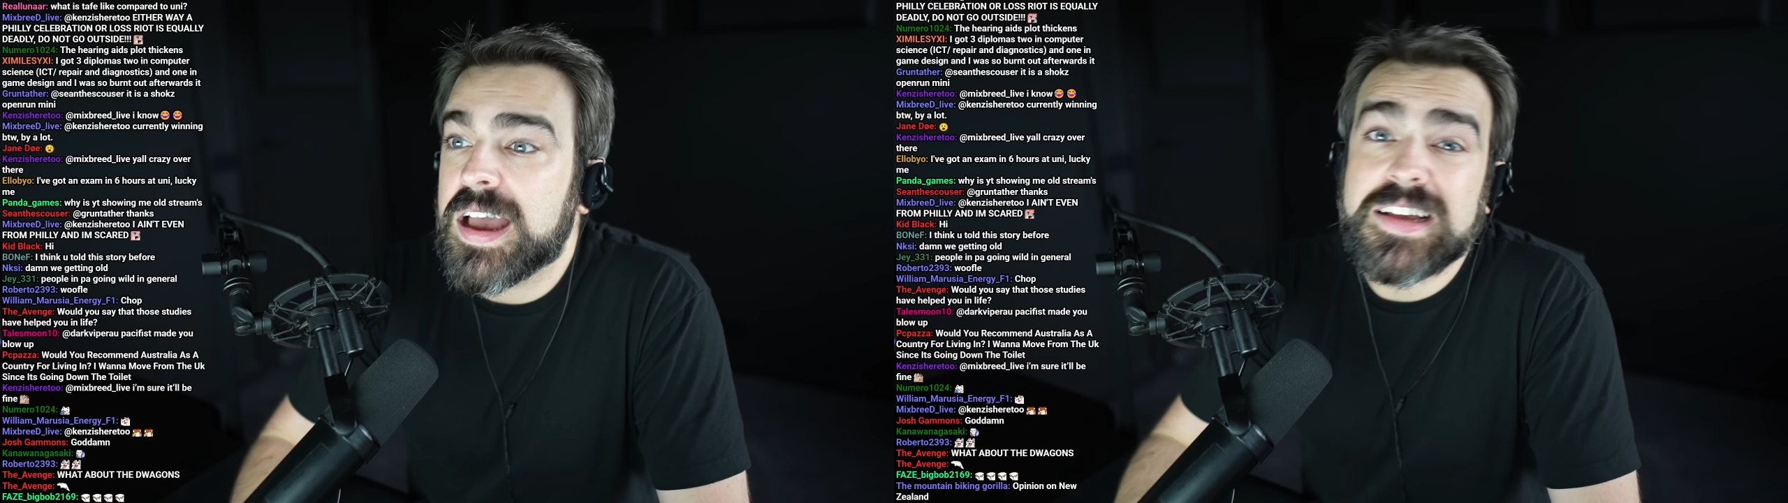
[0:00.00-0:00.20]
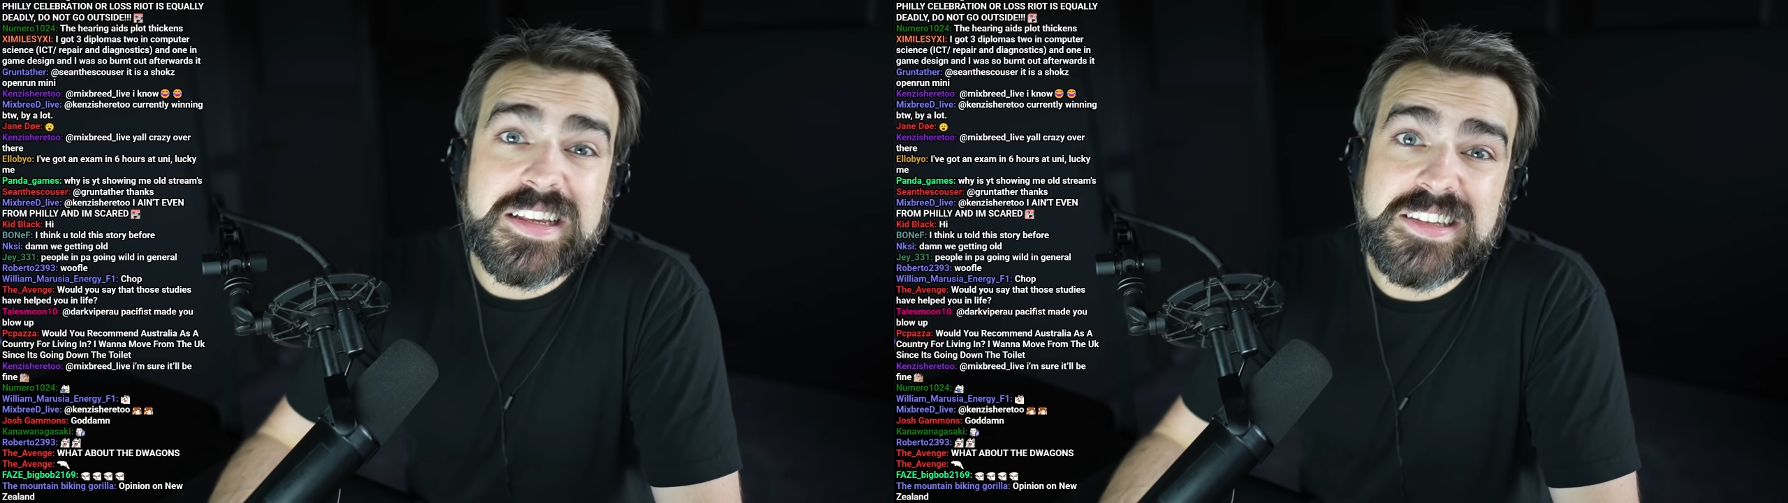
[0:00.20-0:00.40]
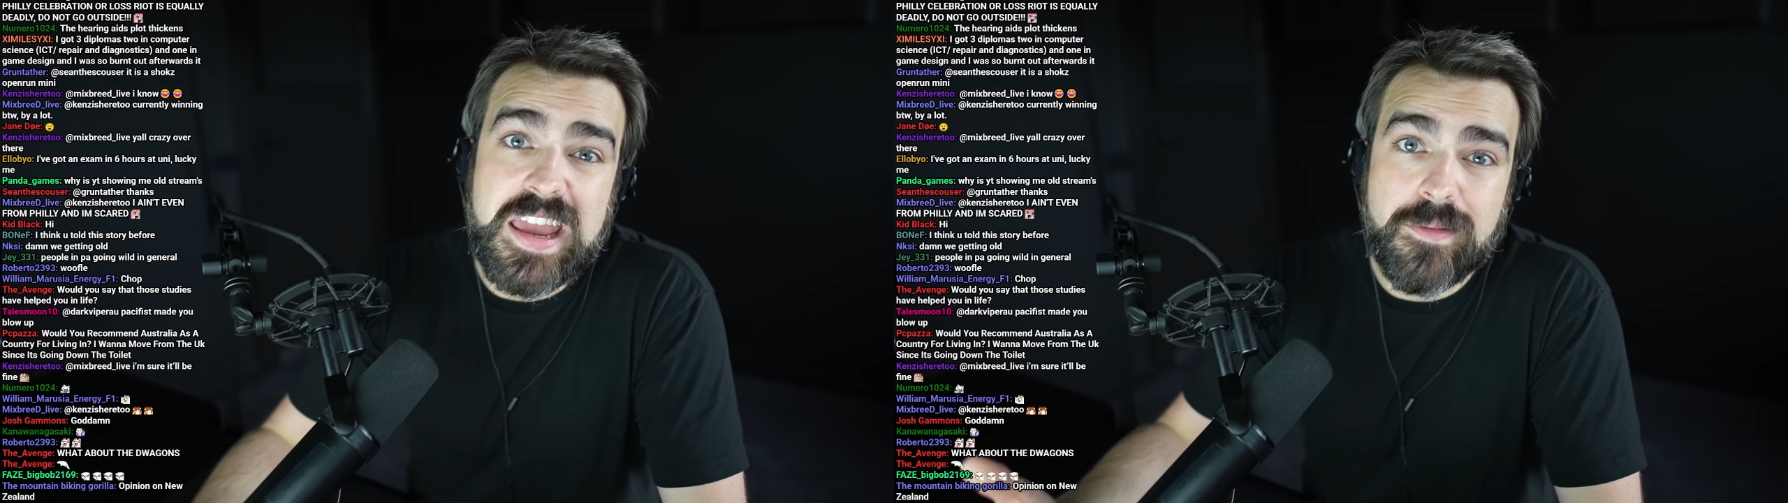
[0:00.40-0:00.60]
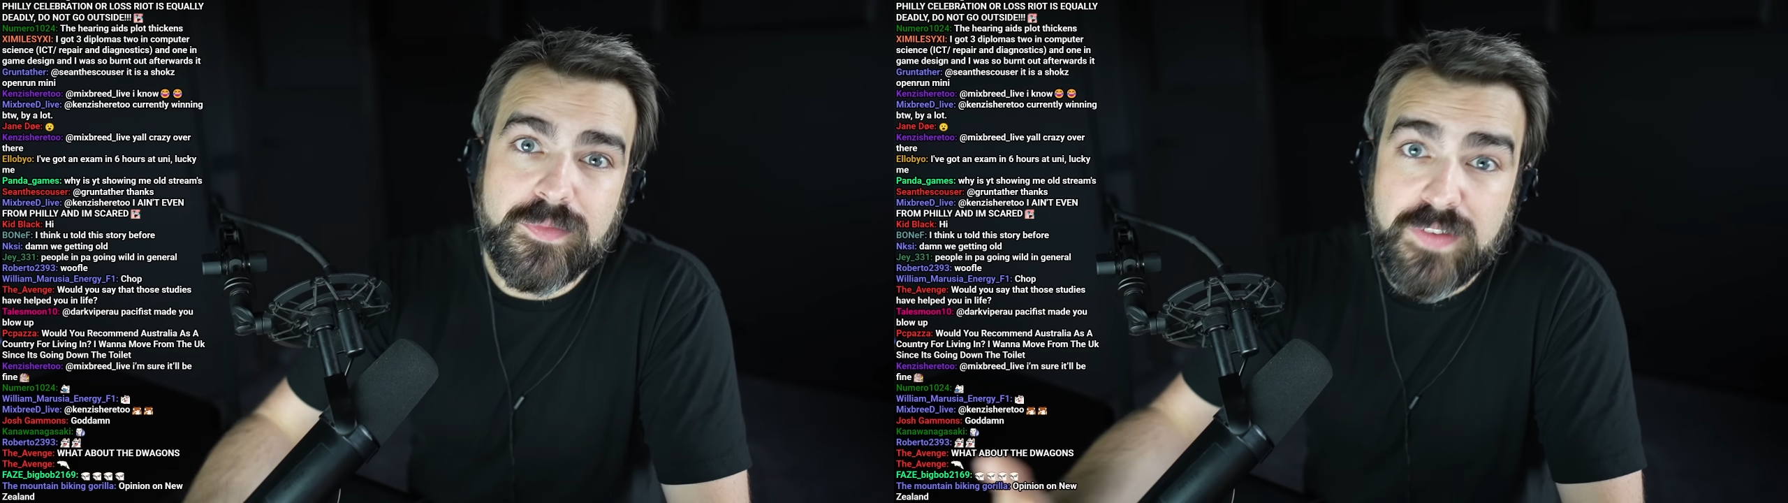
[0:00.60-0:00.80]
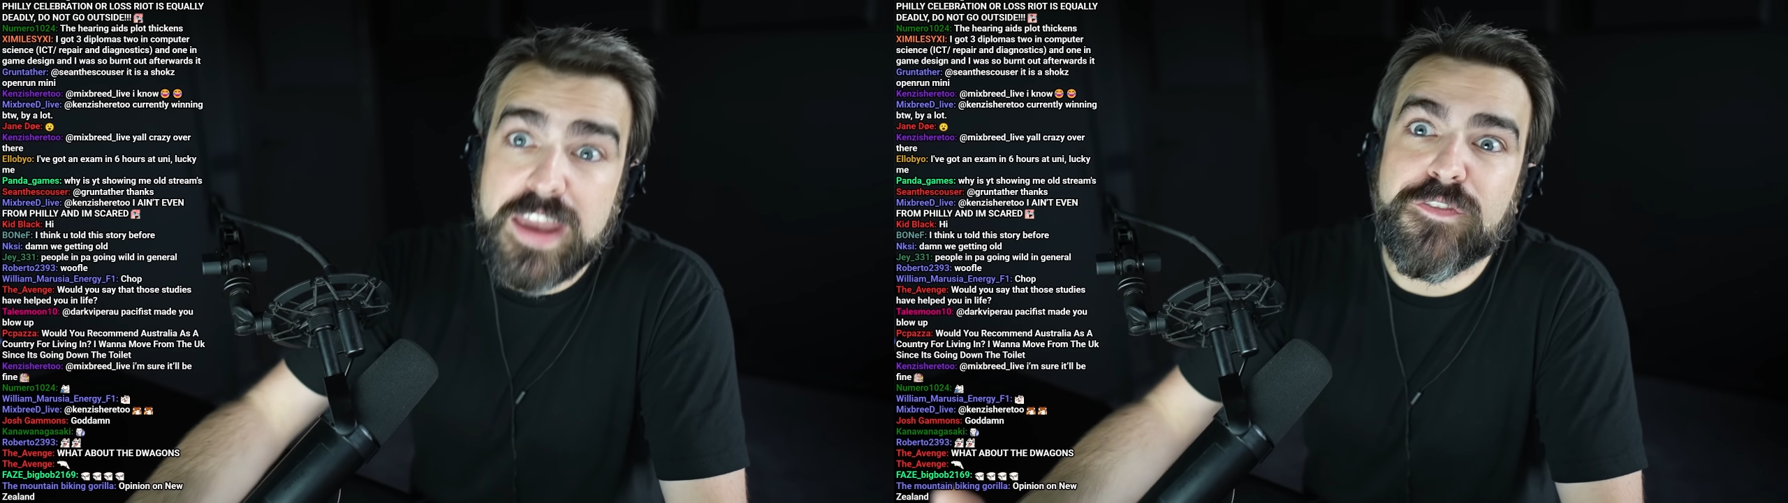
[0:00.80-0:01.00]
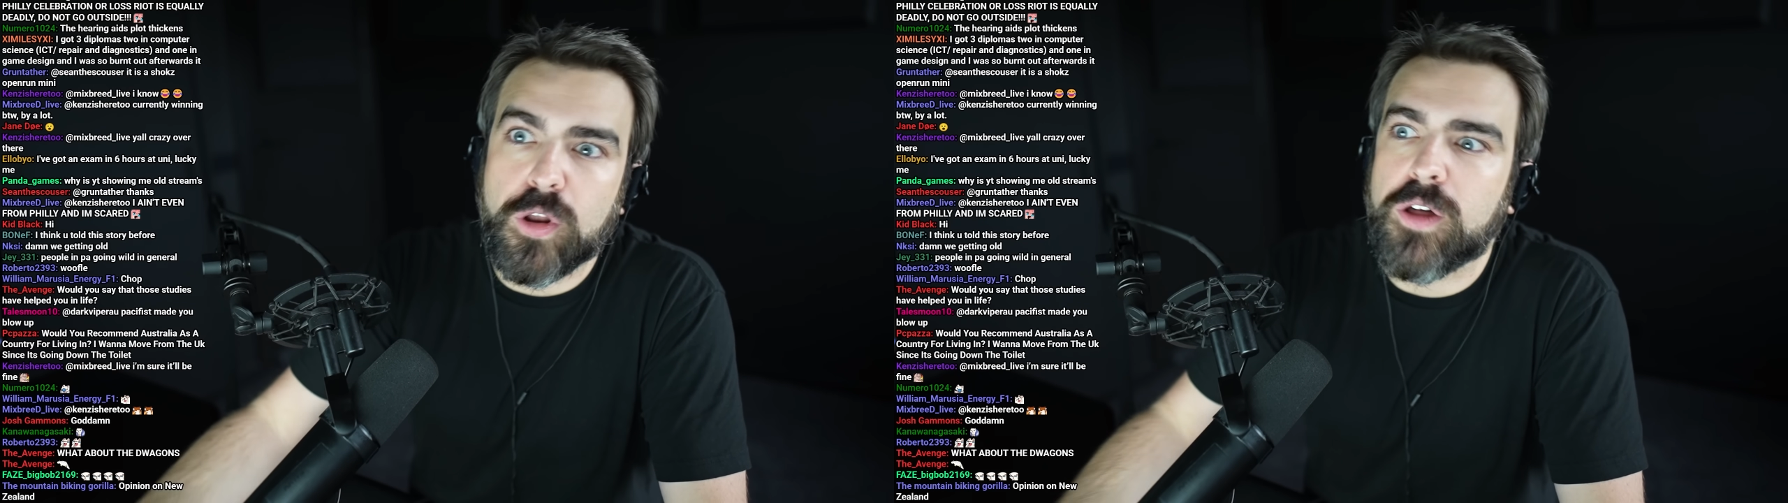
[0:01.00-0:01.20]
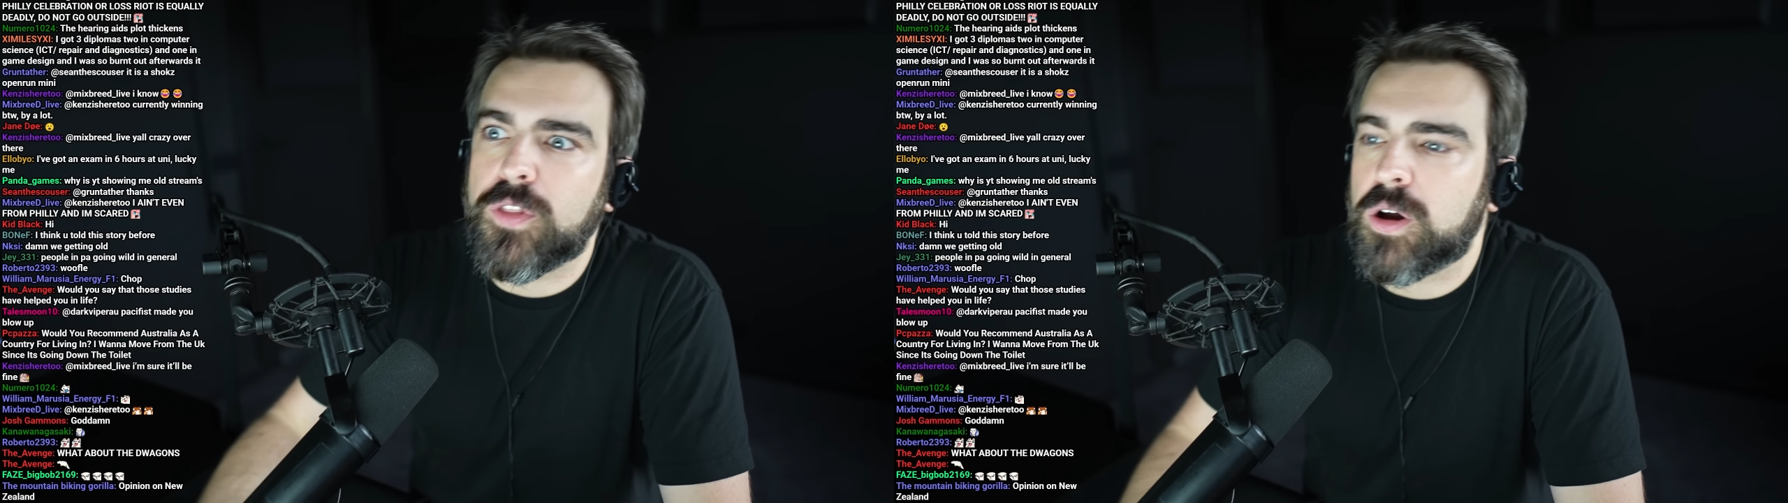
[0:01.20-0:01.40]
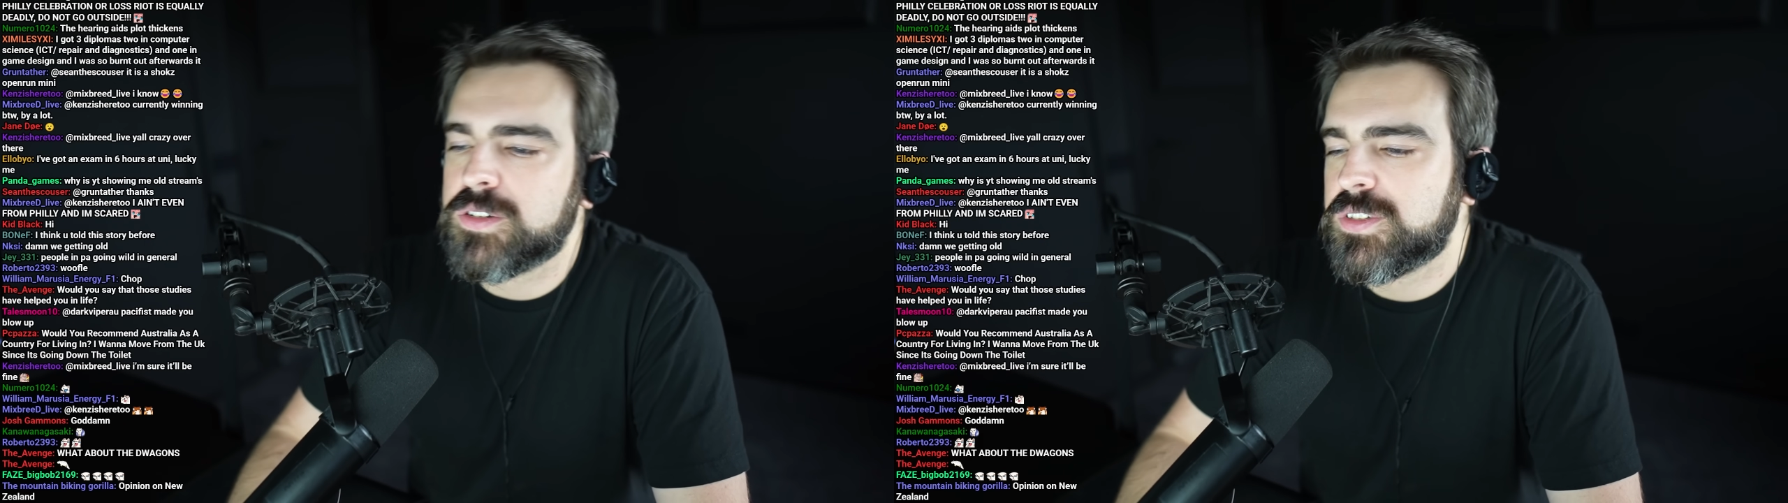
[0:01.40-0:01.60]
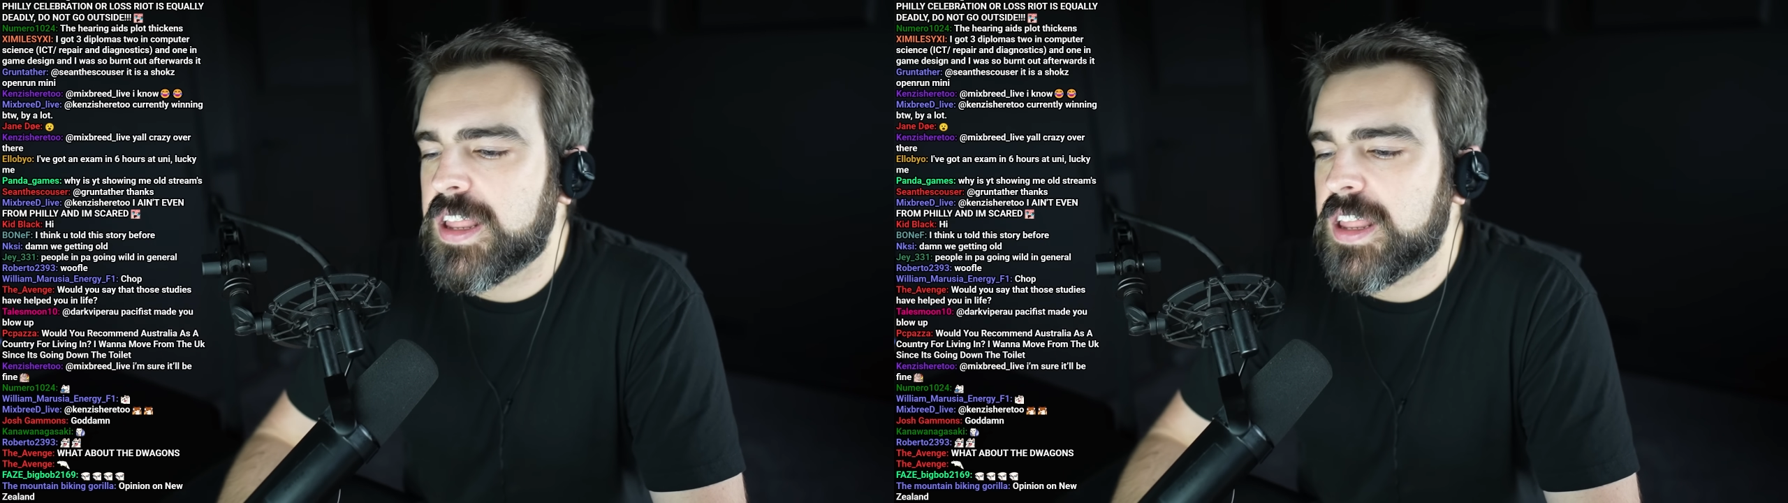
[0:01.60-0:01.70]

as I say, very full-on dogs.